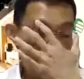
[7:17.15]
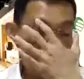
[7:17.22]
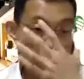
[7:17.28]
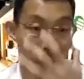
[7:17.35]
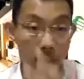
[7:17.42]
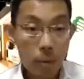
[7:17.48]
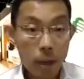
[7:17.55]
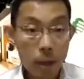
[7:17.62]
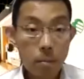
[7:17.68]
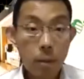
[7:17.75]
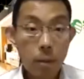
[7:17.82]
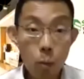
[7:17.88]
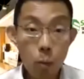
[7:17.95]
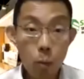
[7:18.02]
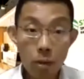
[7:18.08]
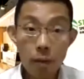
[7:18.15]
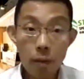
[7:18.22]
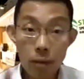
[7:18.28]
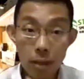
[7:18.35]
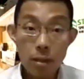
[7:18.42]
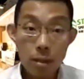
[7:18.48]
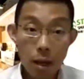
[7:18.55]
back pain, but when you have
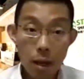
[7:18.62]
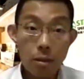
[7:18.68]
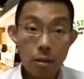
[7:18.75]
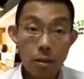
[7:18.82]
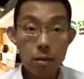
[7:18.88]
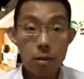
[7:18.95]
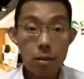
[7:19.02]
these signs,